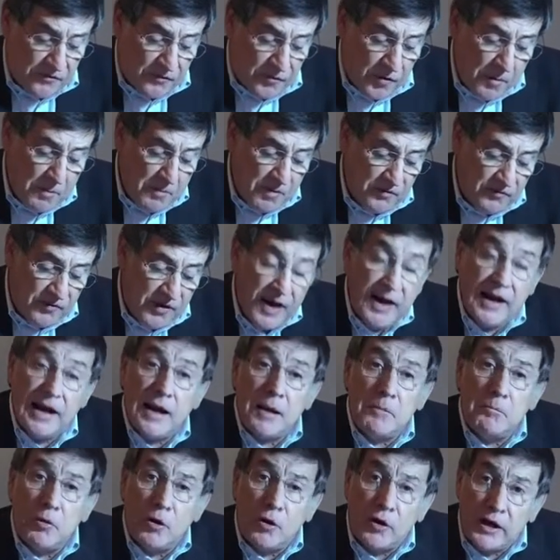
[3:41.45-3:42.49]
from the
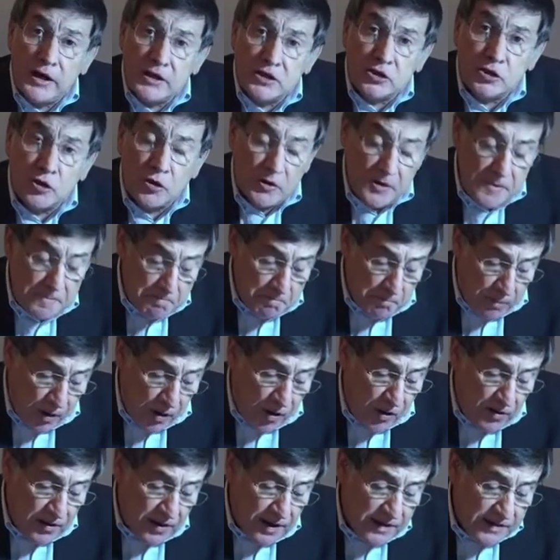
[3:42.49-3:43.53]
elaboration in
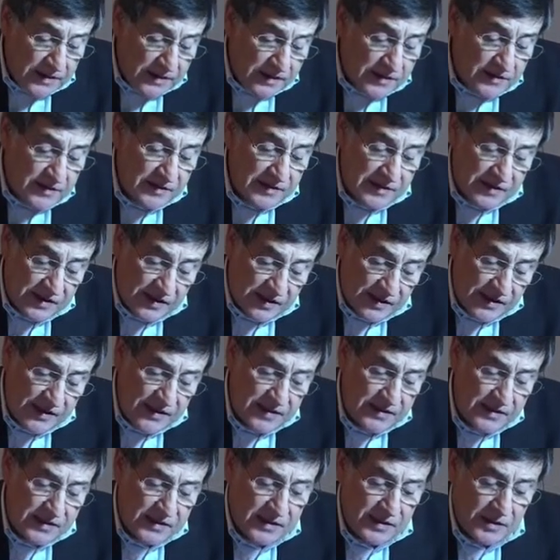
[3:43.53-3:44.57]
progress
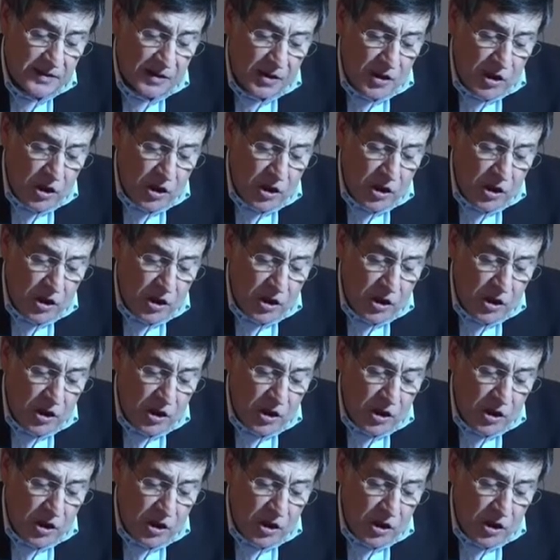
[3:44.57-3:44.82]
since